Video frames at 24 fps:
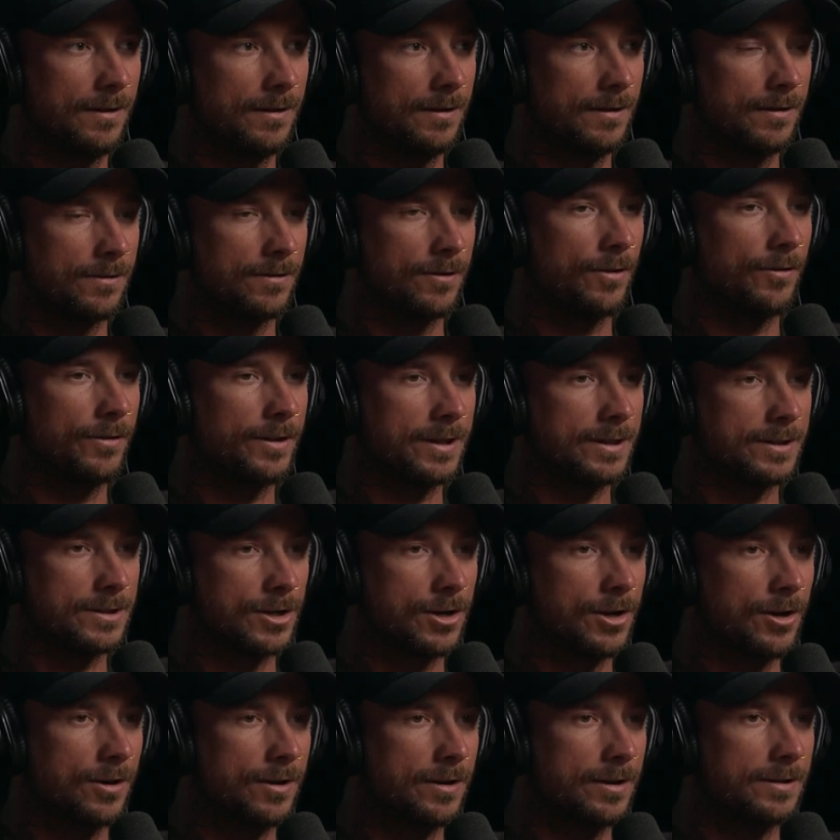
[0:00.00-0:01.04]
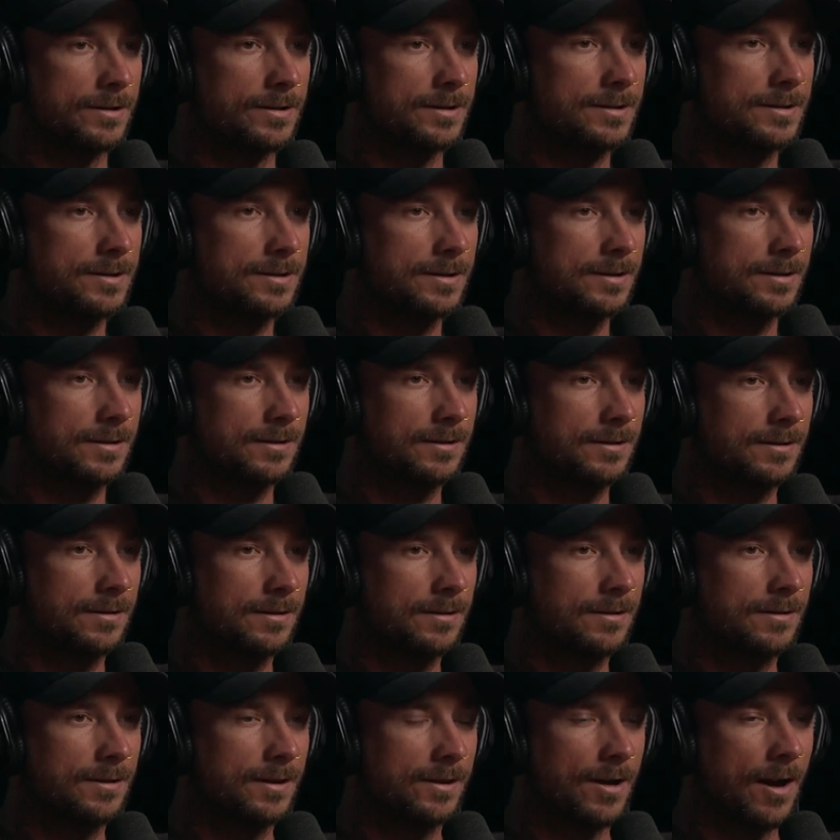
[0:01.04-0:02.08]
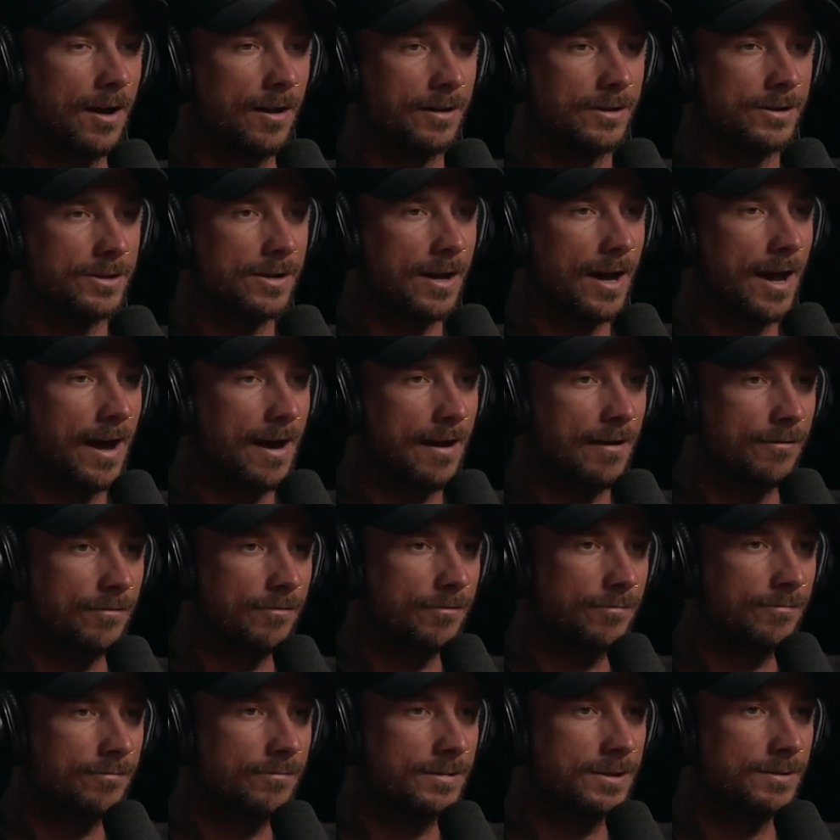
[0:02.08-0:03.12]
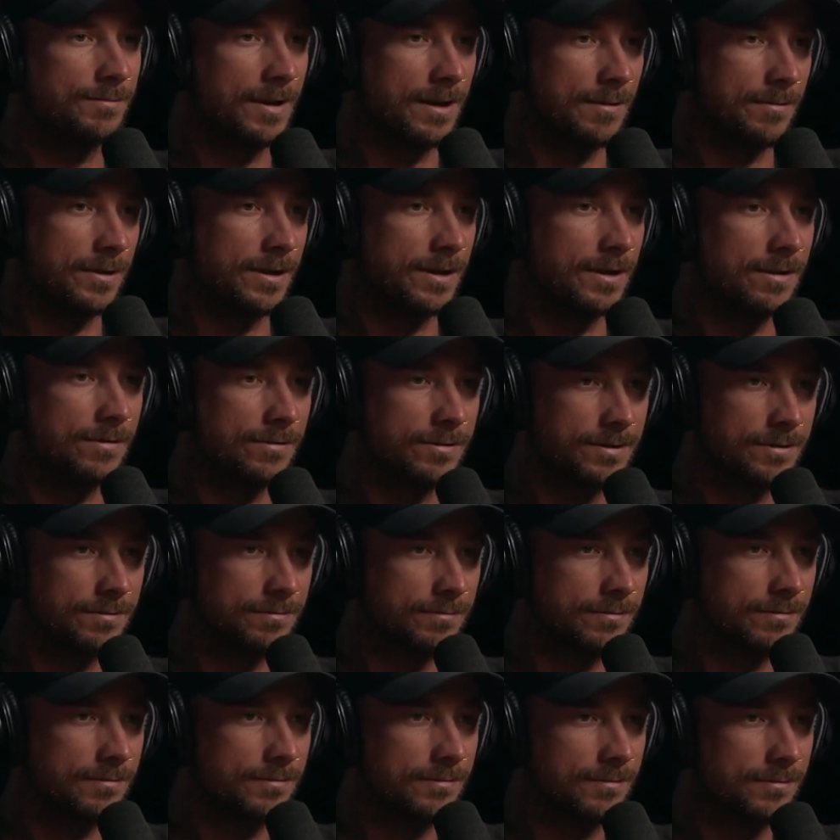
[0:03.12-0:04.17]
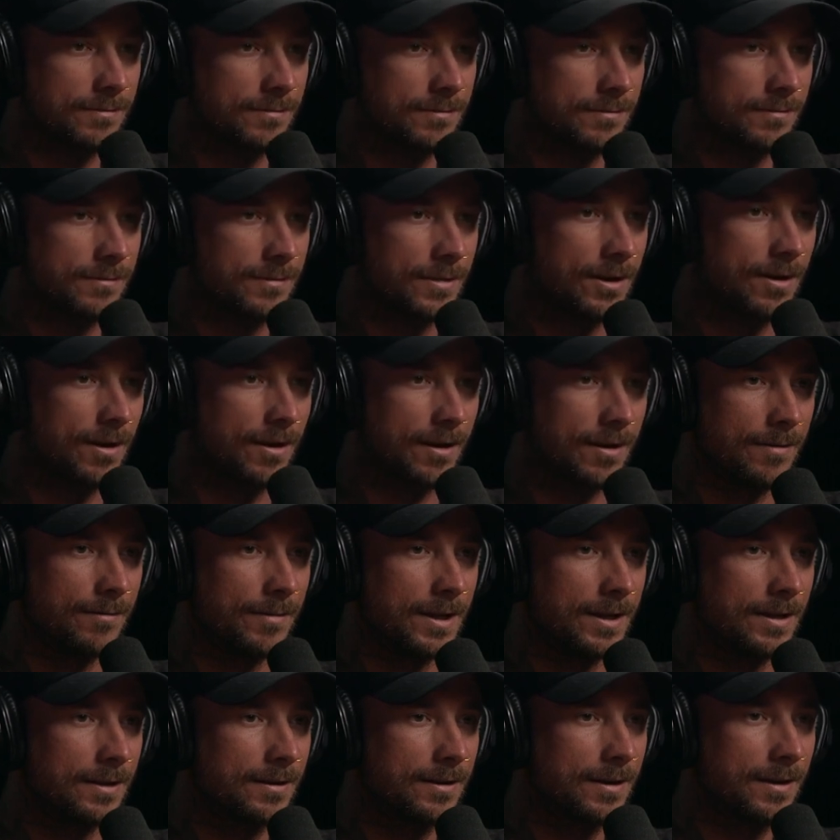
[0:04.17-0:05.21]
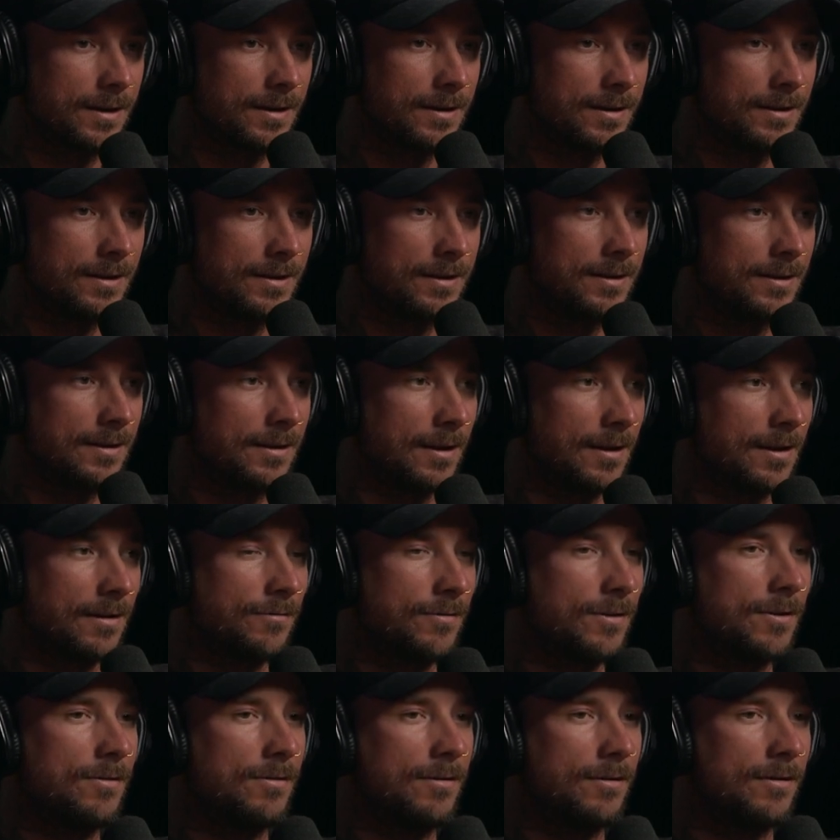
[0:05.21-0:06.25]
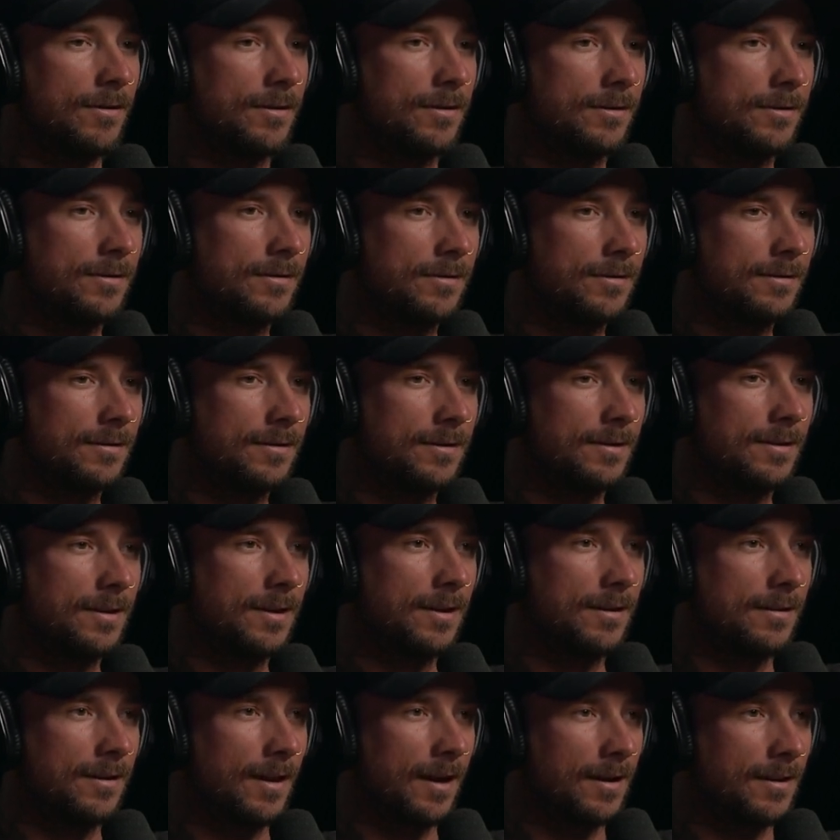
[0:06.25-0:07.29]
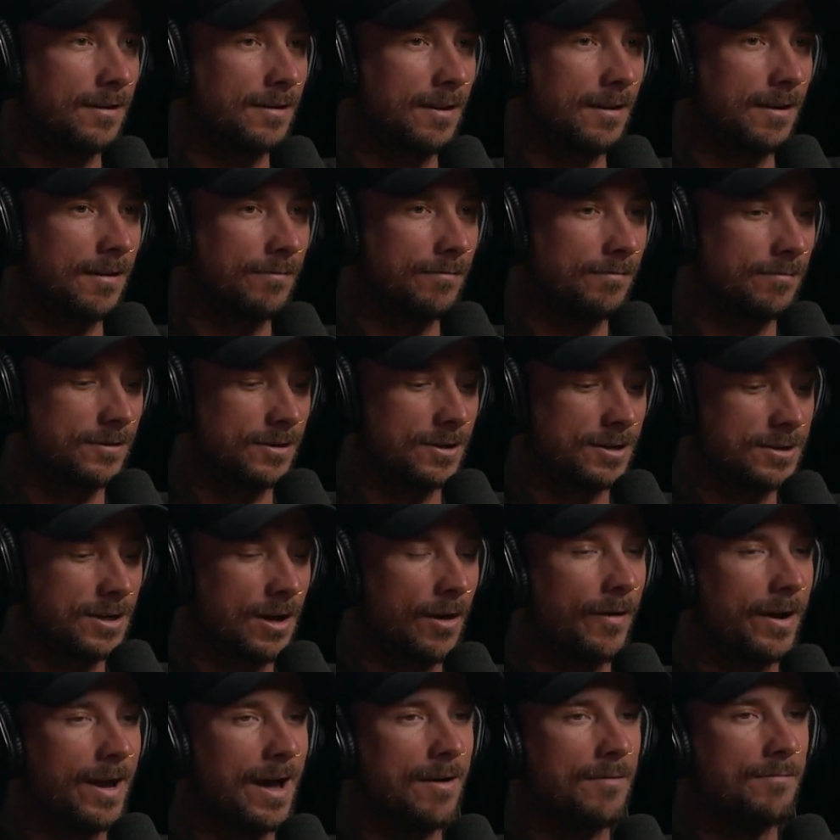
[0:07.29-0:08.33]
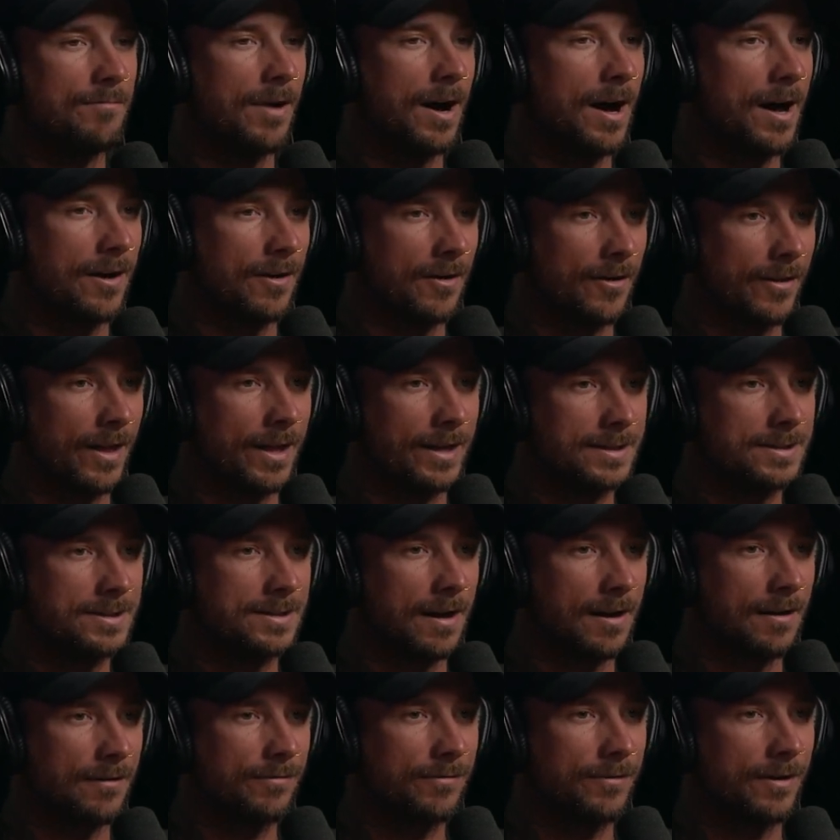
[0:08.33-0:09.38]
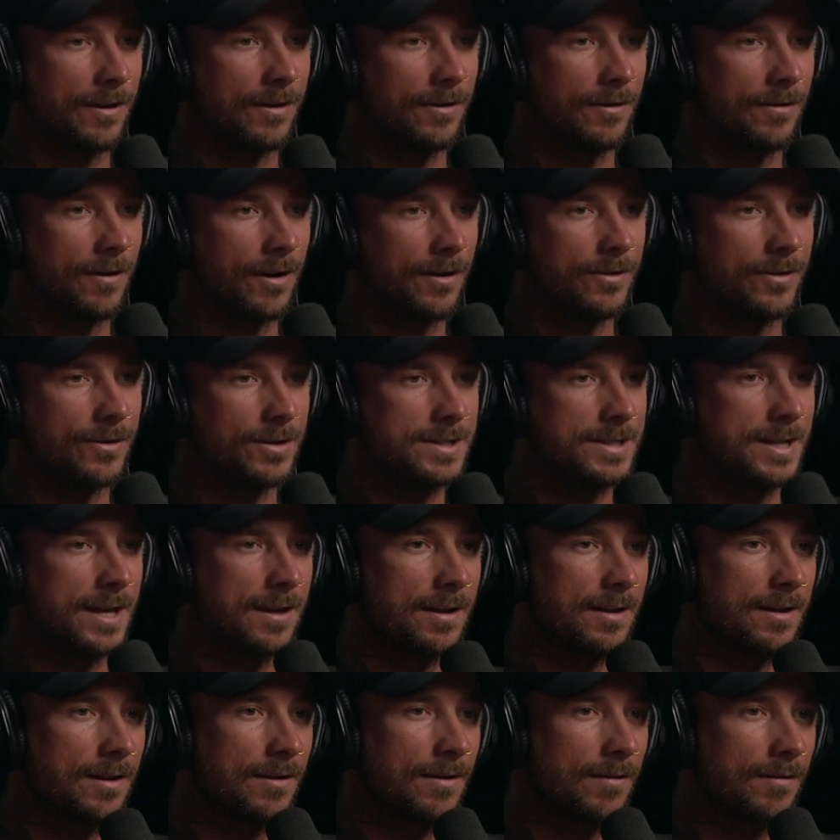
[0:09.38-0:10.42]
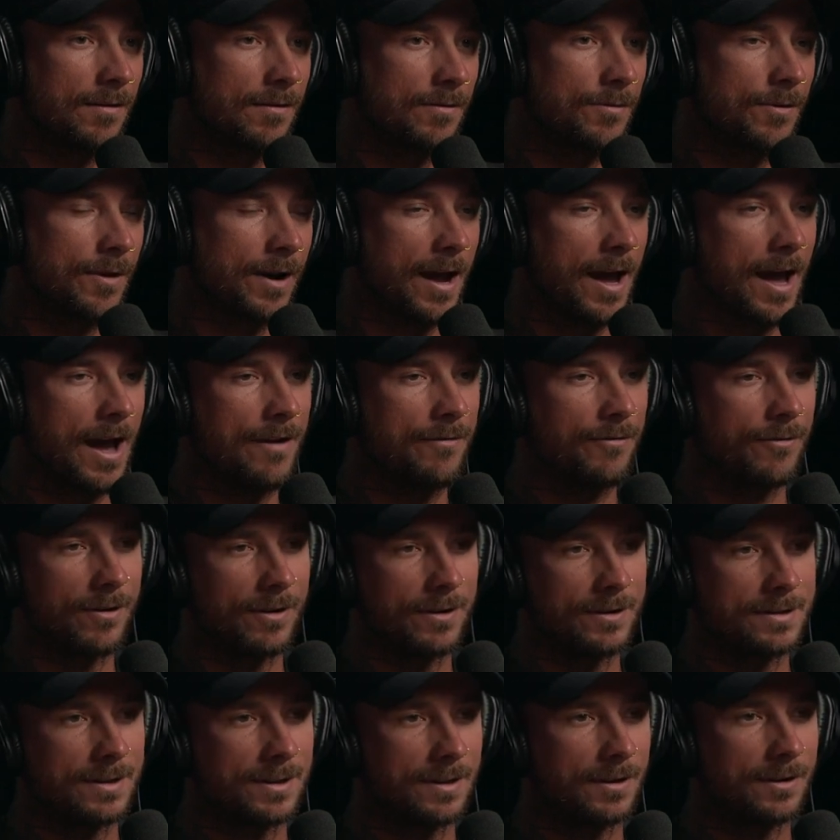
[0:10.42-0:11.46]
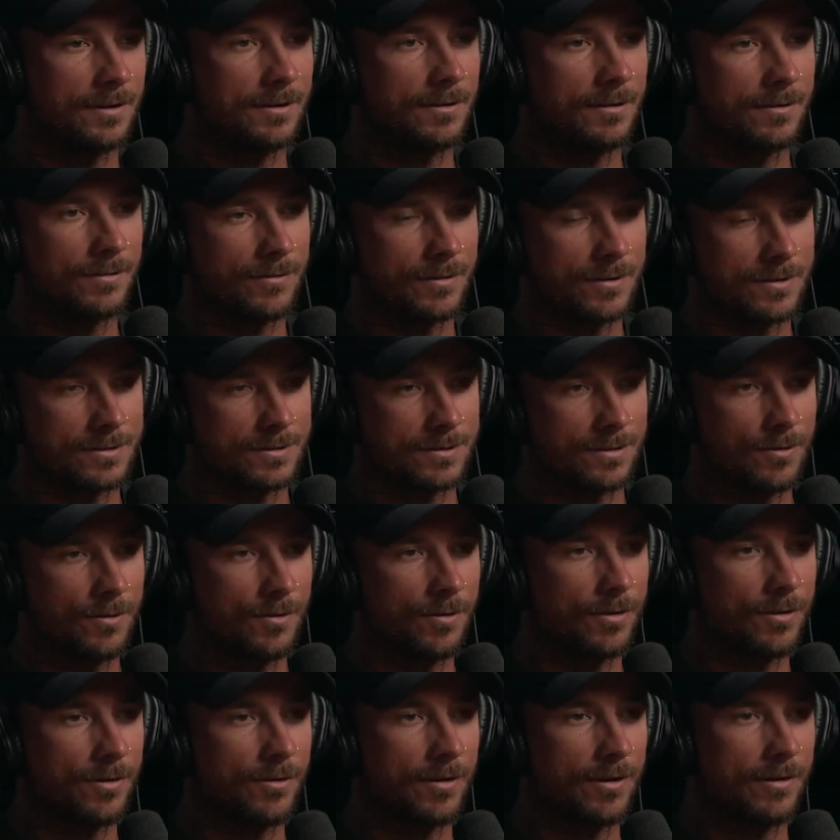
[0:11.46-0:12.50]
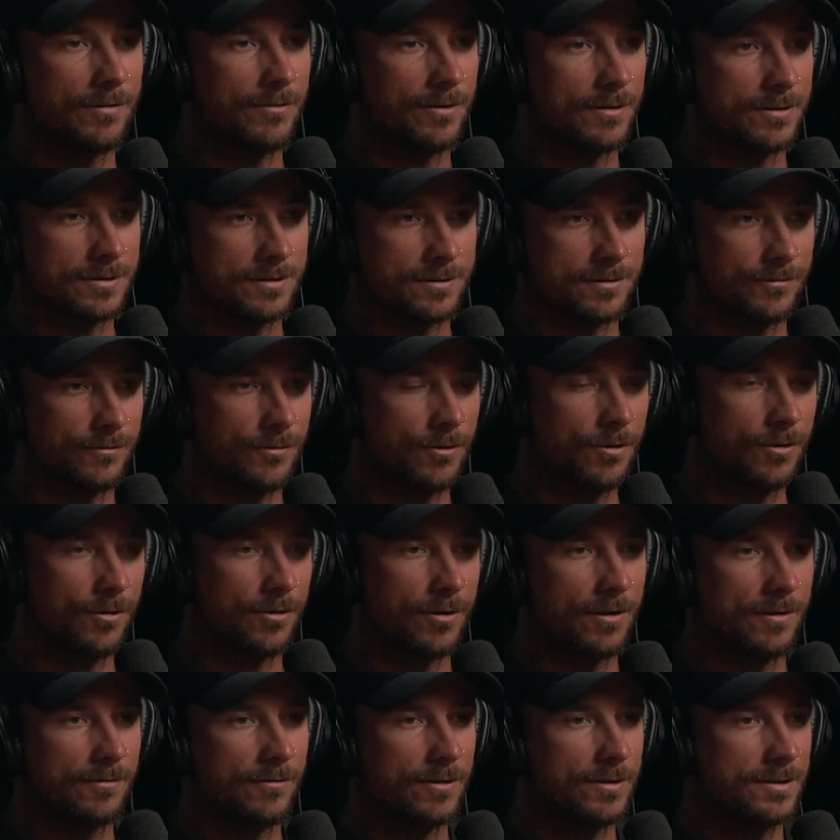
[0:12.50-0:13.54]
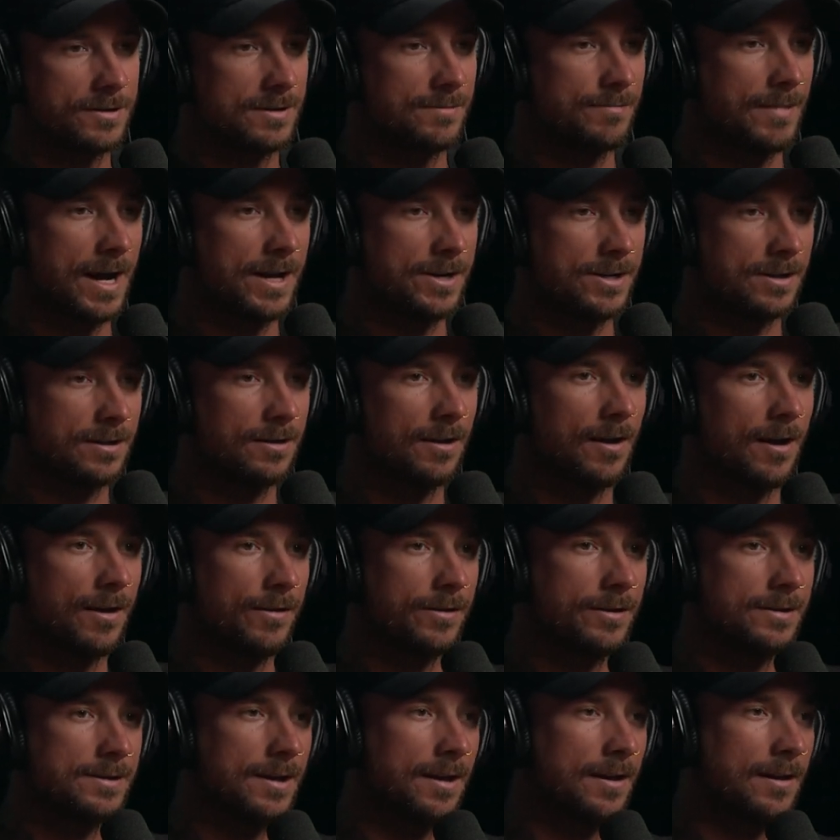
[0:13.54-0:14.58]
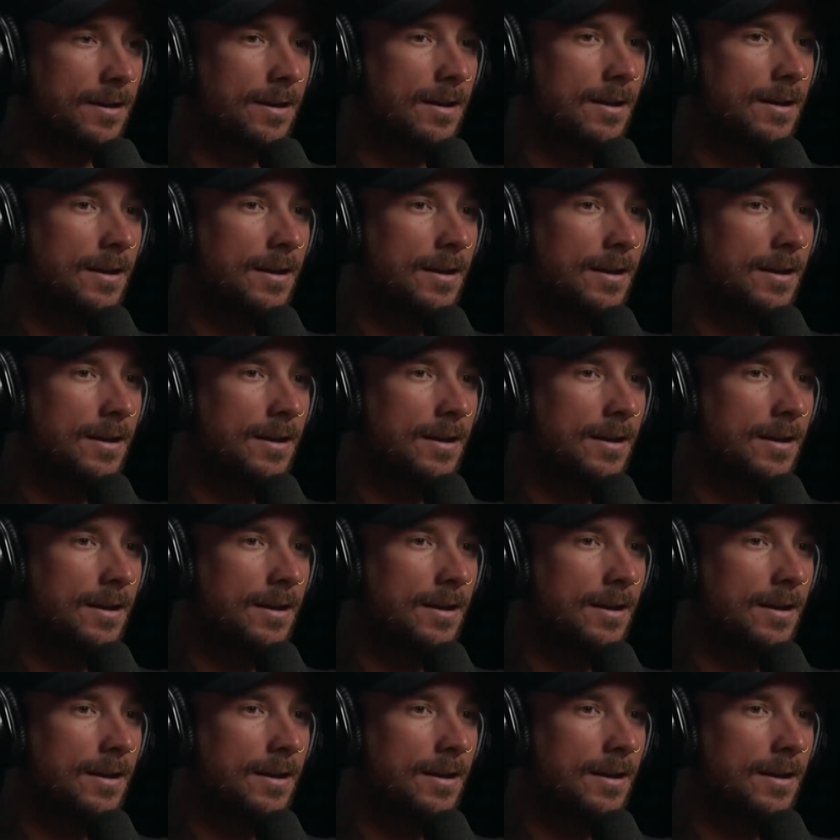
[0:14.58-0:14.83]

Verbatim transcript: they're only as good as the knowledge you have to be able to use them. Right. You know what I mean? Like if you like if just going out and buying all that stuff, you know, understanding what a half grid's going to do versus a quarter grid versus a full grid versus a magic cloth, it's like